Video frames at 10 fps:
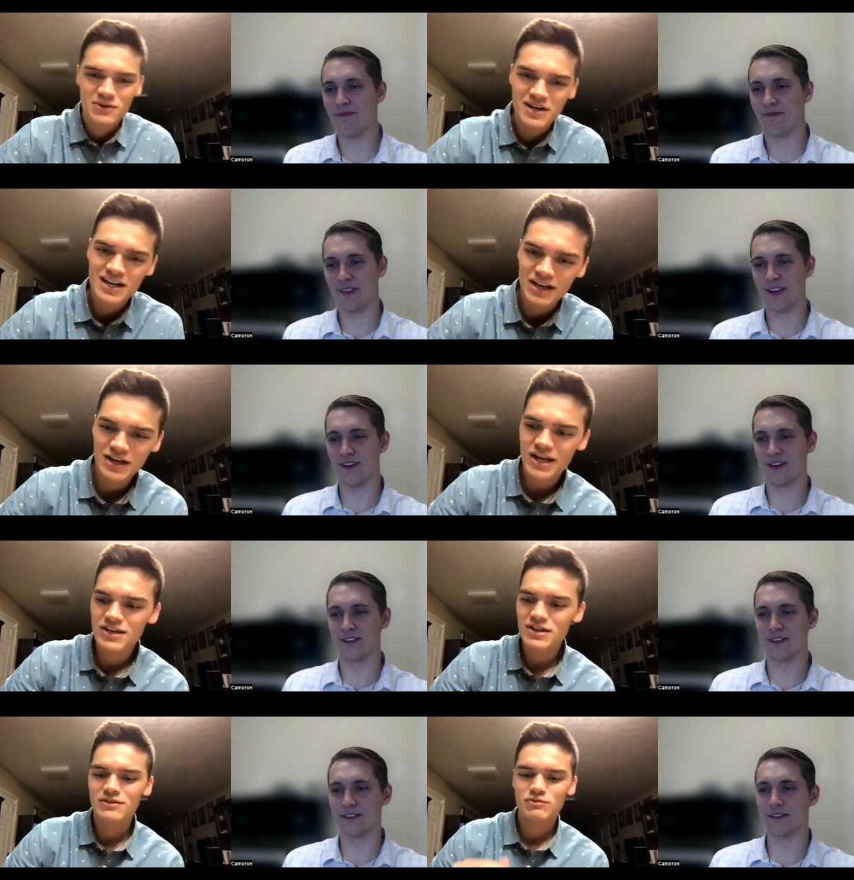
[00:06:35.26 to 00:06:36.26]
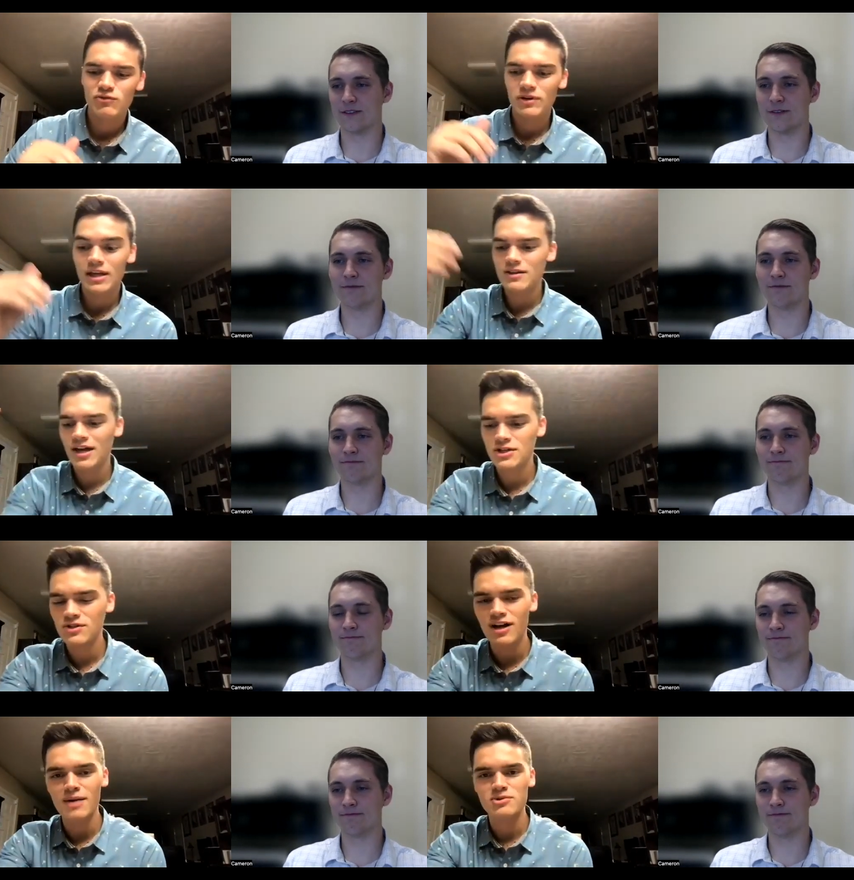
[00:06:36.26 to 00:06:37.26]
Speaker 1: great and and that actually
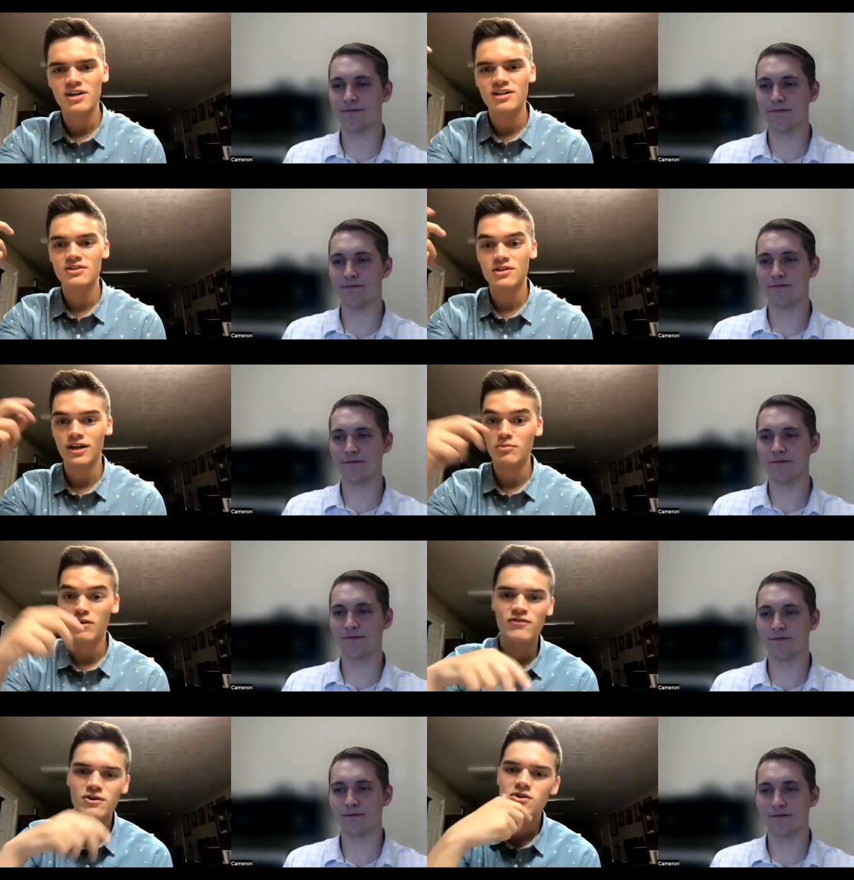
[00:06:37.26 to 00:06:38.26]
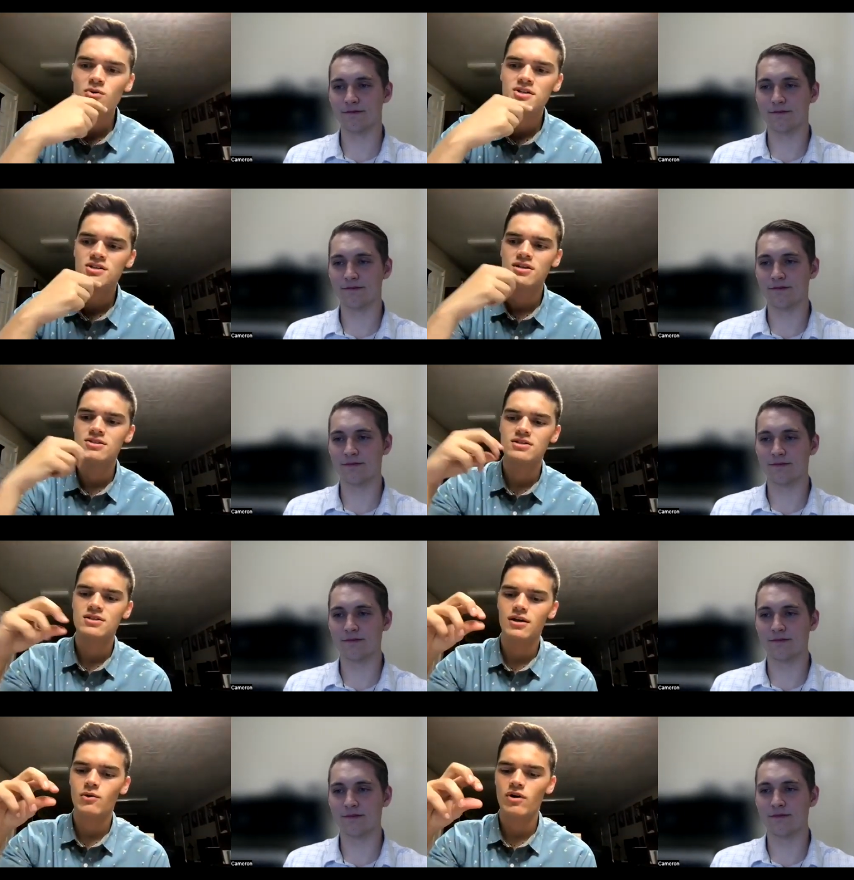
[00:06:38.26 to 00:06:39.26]
hops right into like my first question is is
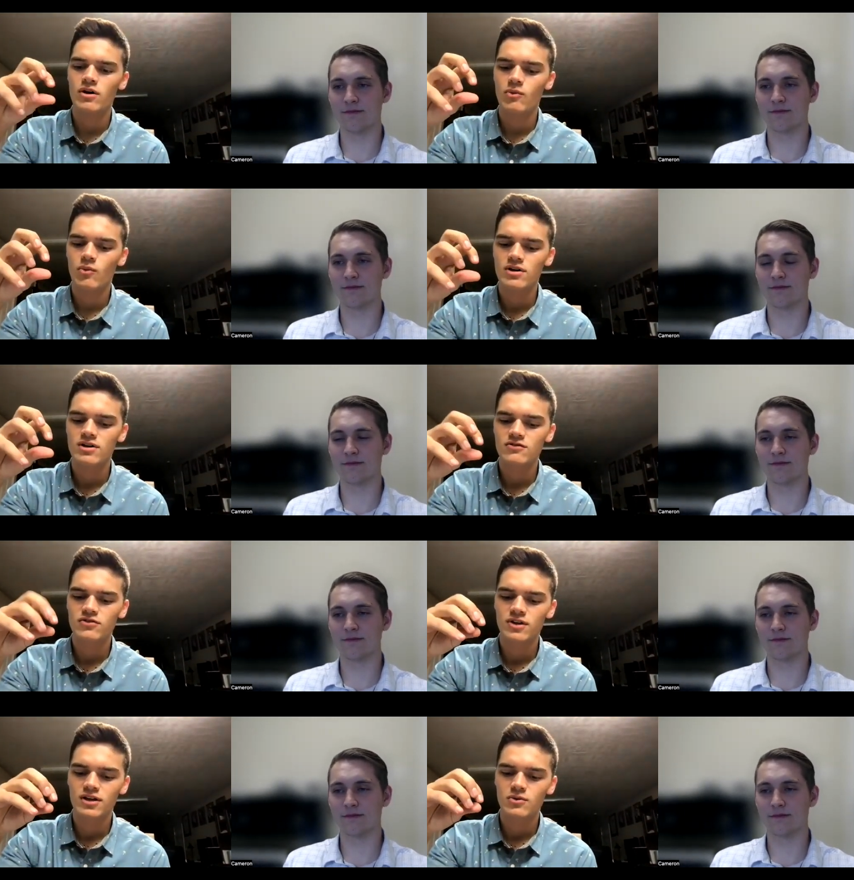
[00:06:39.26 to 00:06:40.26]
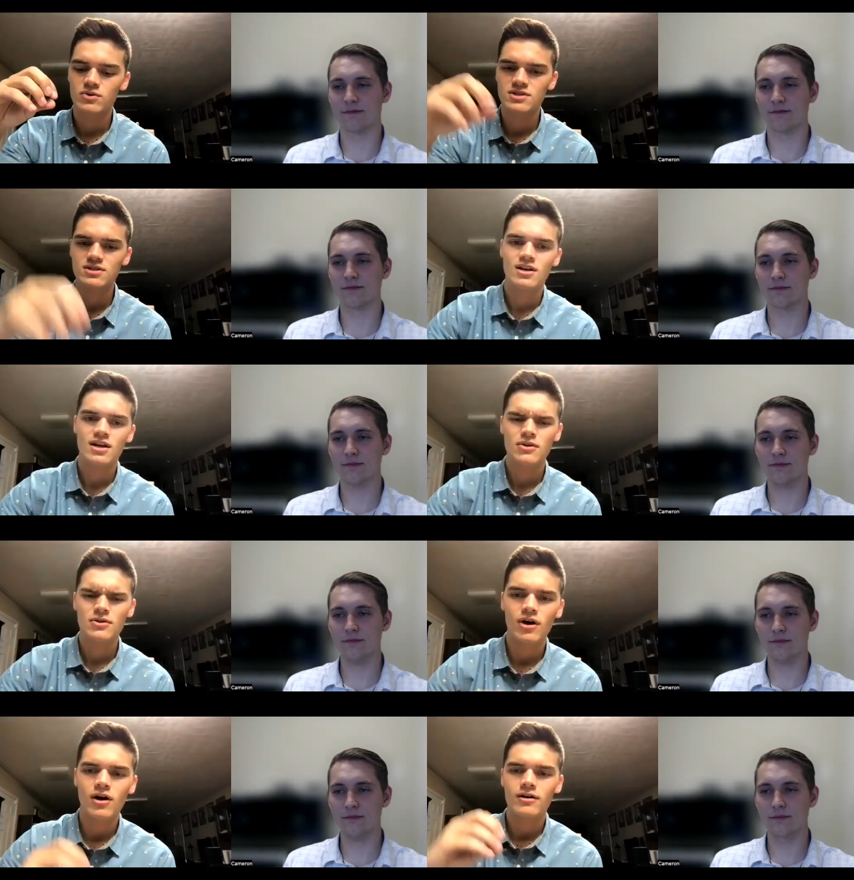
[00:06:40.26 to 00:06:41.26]
like what what do you feel like was the
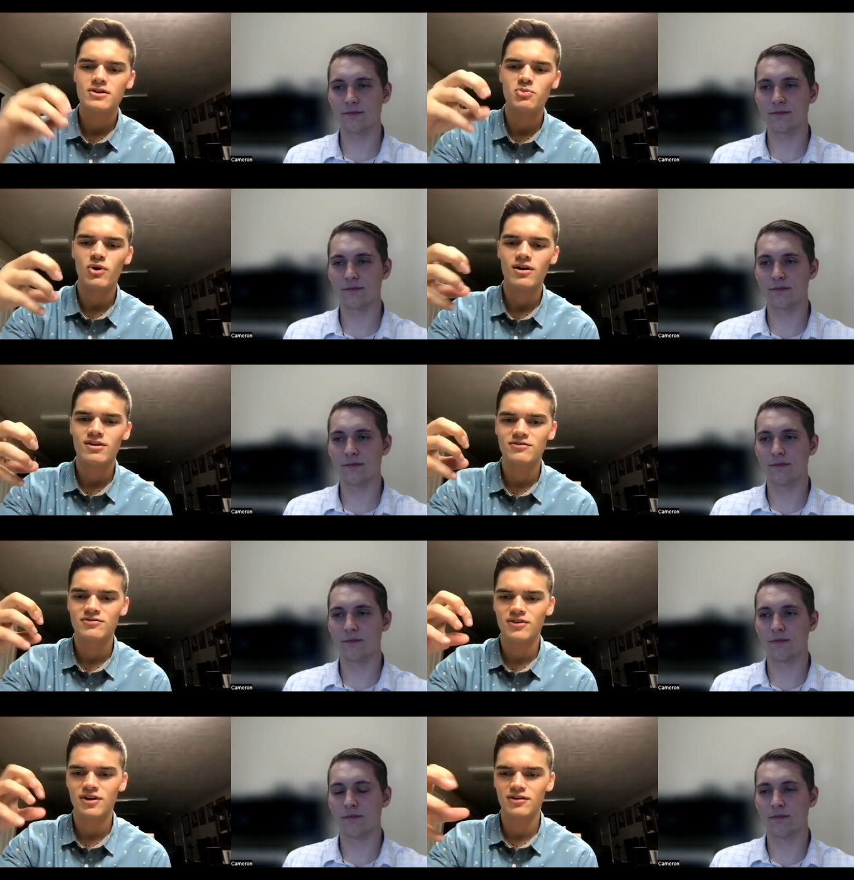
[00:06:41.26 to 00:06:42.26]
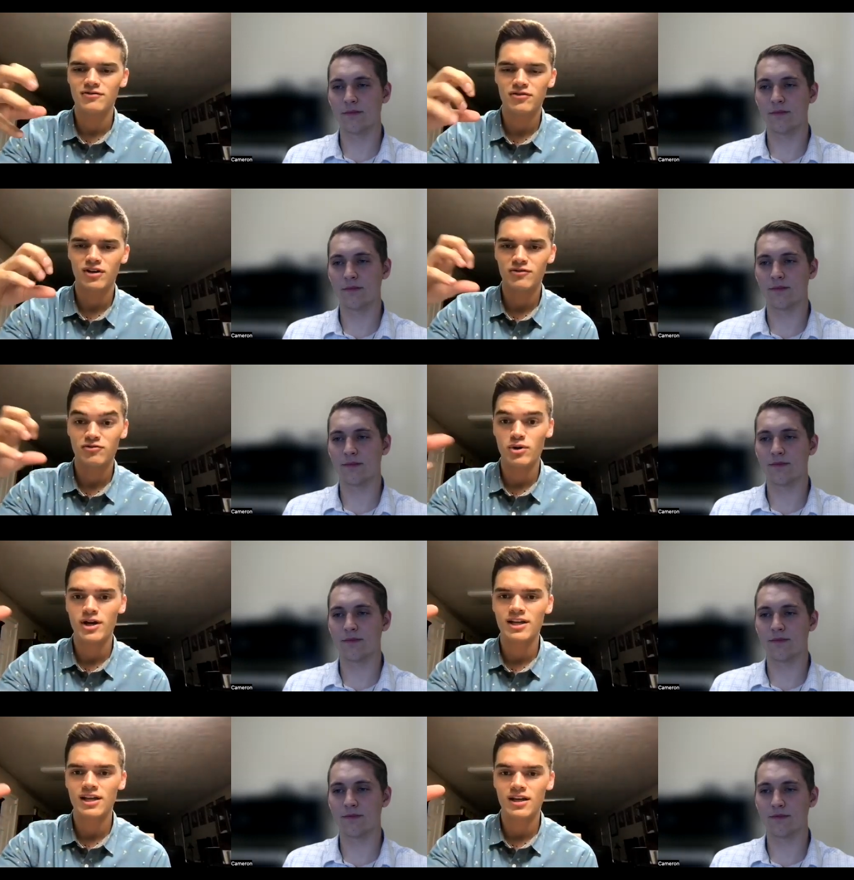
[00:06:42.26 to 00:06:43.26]
hardest part of of of
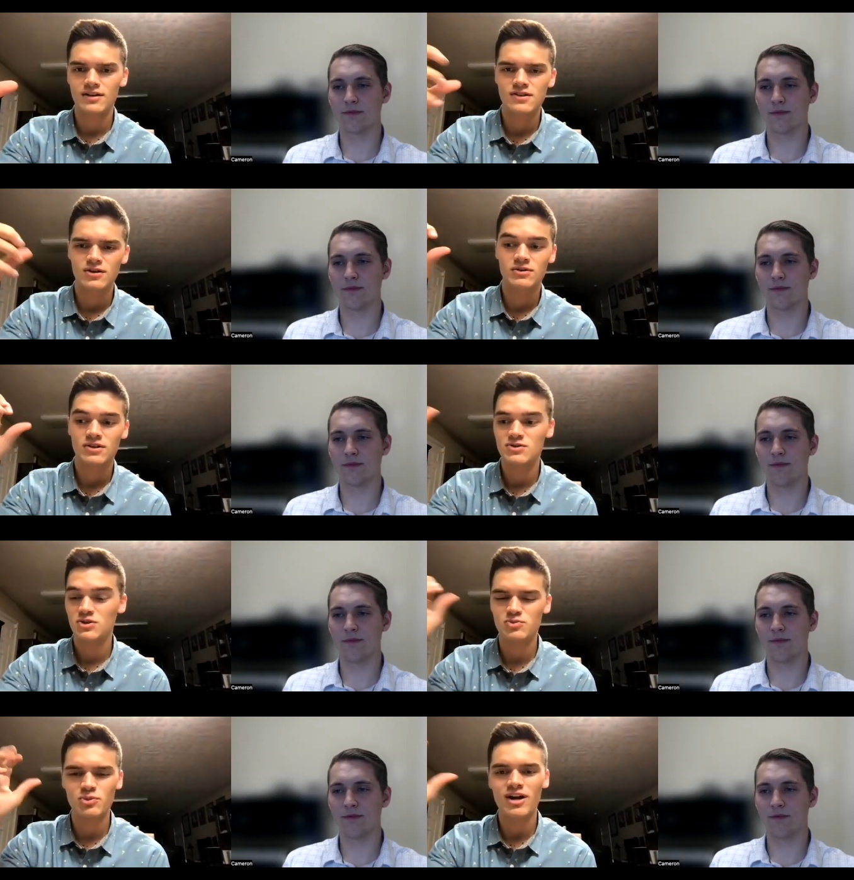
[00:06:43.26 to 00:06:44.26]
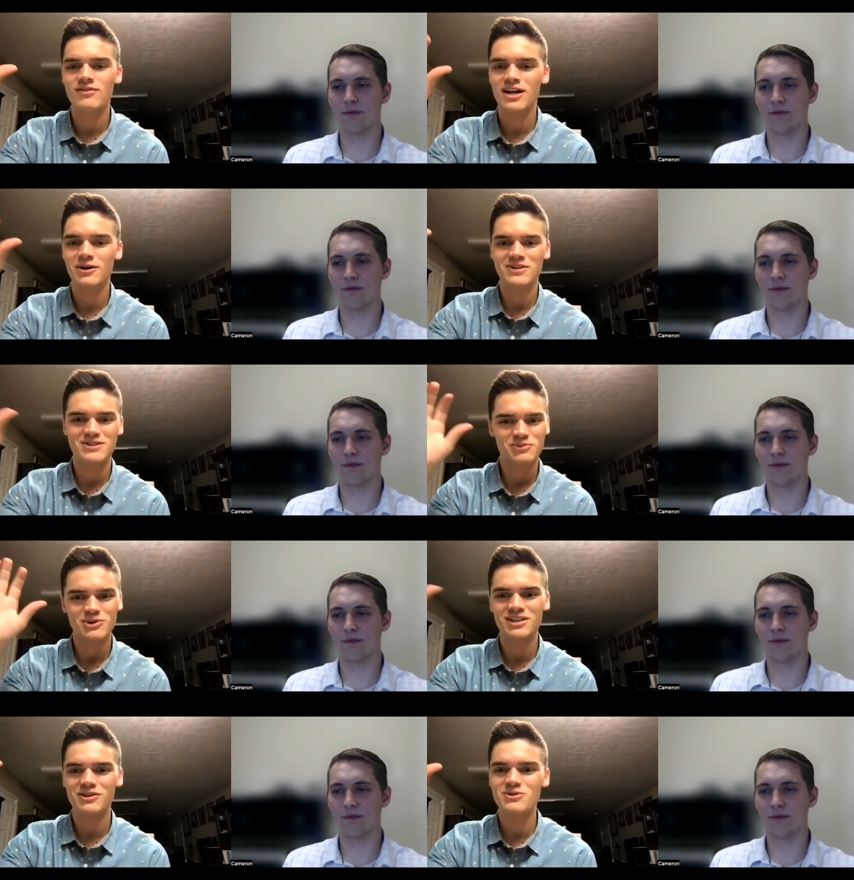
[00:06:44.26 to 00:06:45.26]
breaking into because private equity is
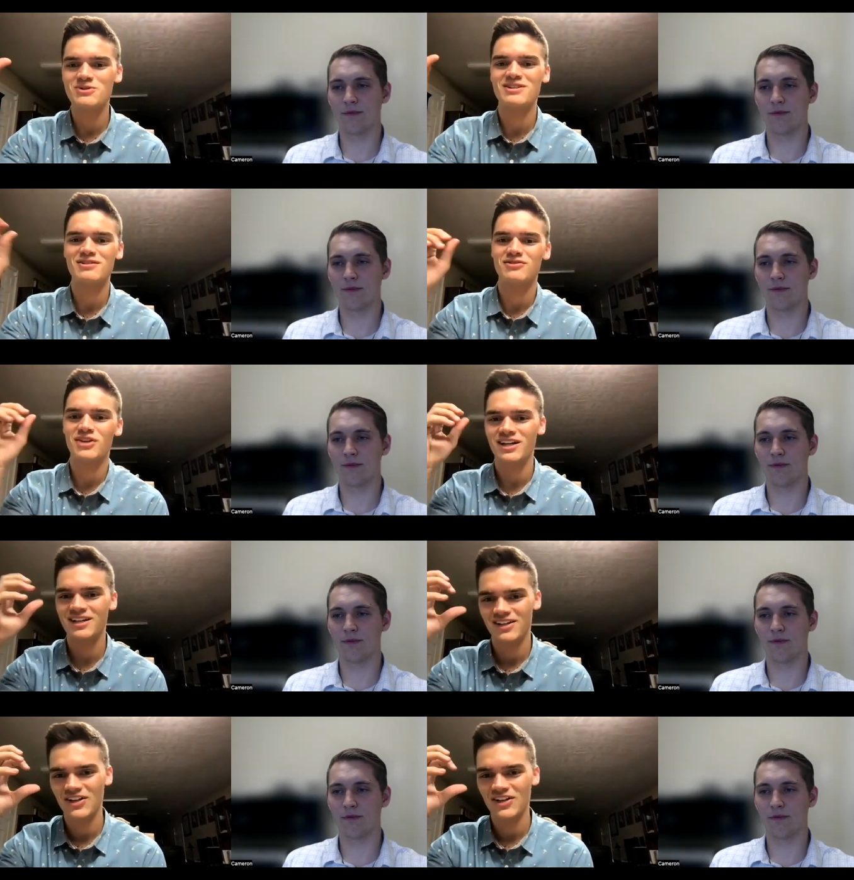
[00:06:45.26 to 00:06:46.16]
pretty elusive like